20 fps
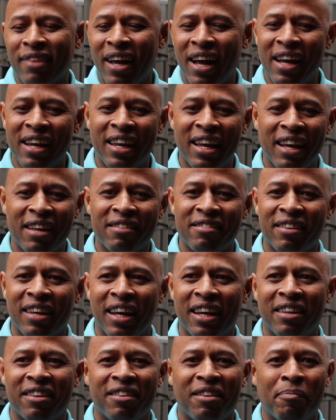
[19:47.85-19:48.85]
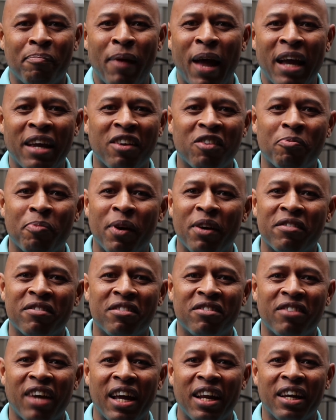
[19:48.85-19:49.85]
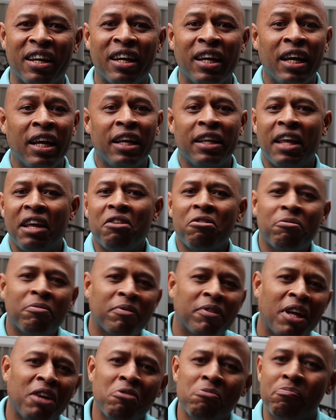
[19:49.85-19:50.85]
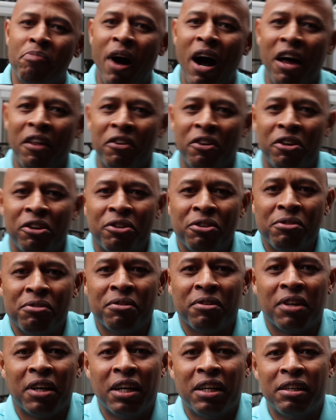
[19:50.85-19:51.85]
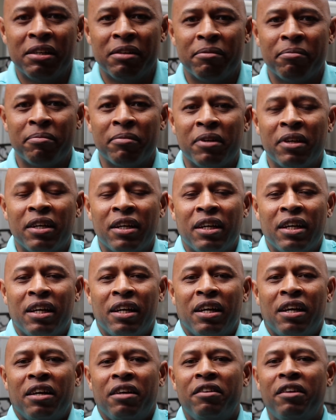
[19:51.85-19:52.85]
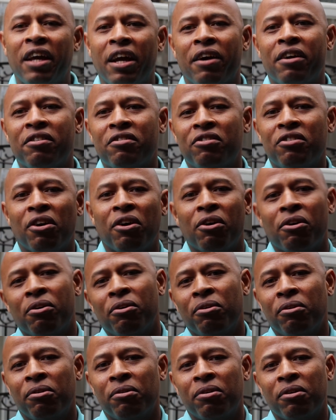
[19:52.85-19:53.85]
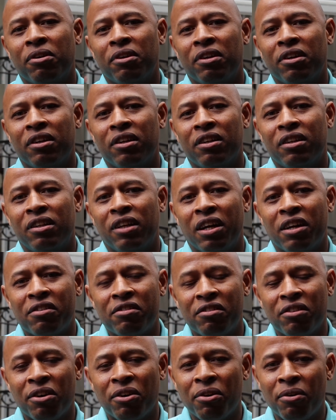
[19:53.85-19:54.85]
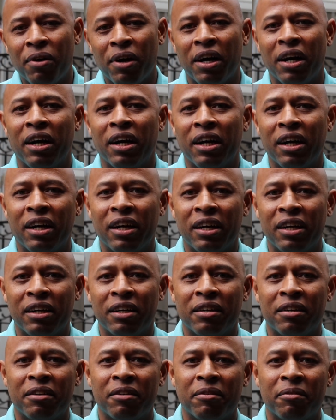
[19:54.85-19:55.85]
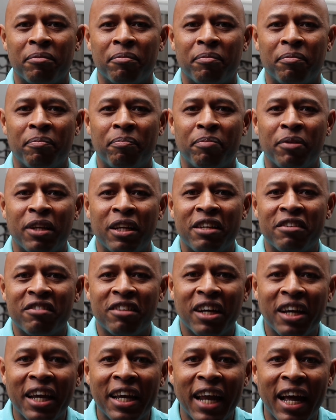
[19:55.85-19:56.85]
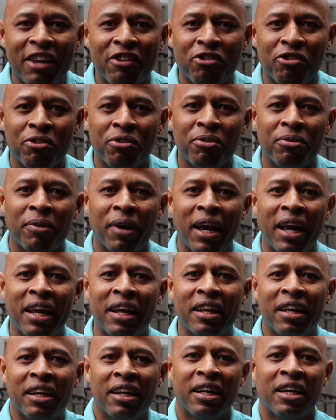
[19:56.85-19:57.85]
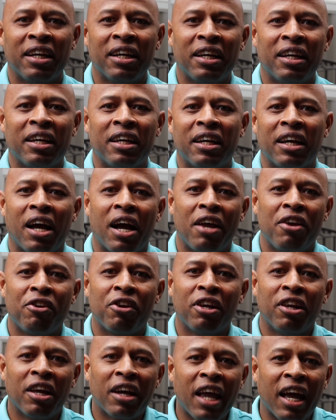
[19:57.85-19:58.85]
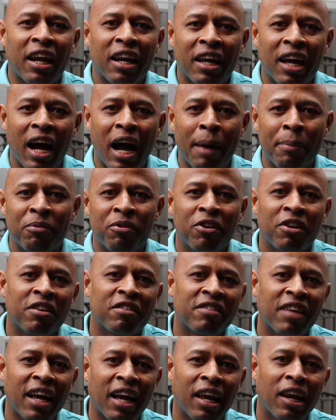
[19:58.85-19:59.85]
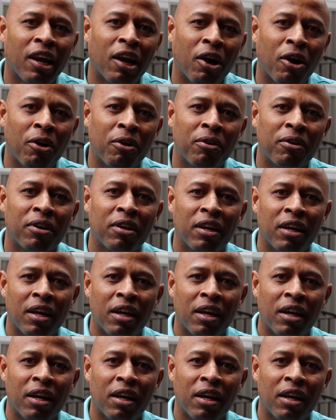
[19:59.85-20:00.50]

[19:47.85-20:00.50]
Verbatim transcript: I guess like the black experience in China, they don't they don't bother you. Um, there is no there's no uh, police looking at you, right? Uh, you can look at the cops, you can say hello.